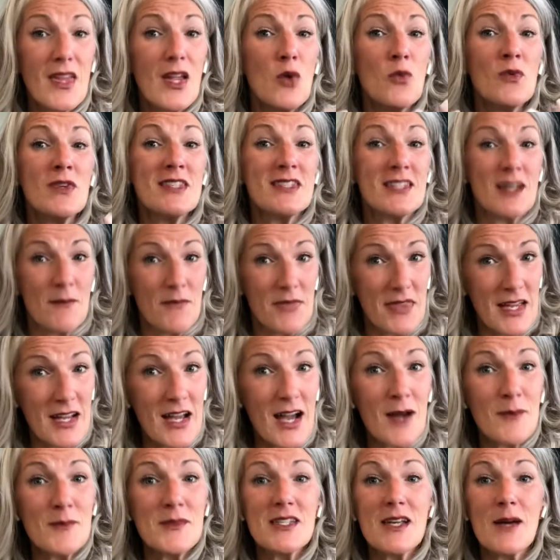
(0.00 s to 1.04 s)
If something
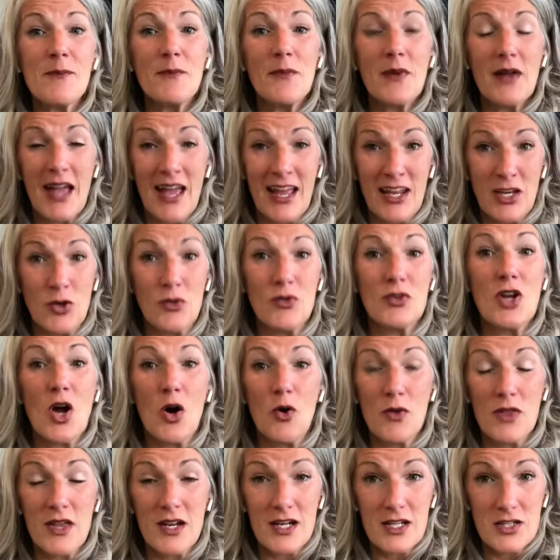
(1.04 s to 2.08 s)
comes up and you
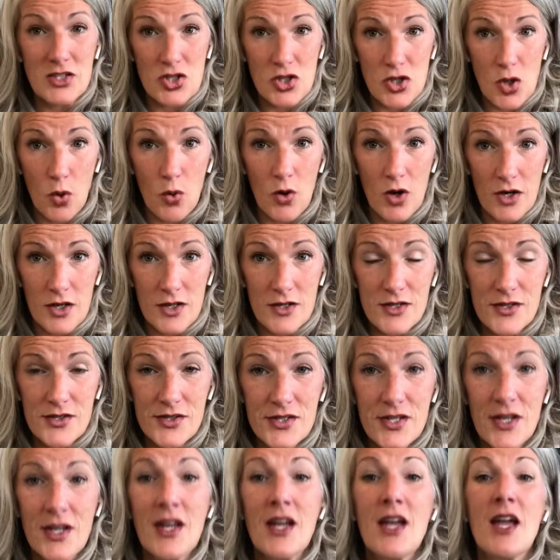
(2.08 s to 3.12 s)
know that it's
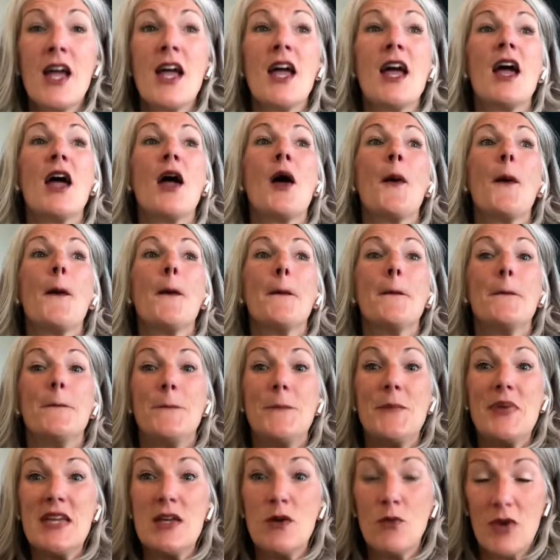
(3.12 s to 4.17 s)
yours,
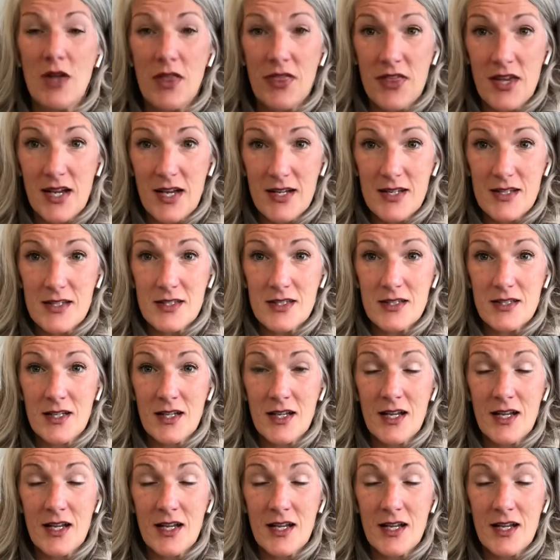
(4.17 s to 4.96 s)
be with it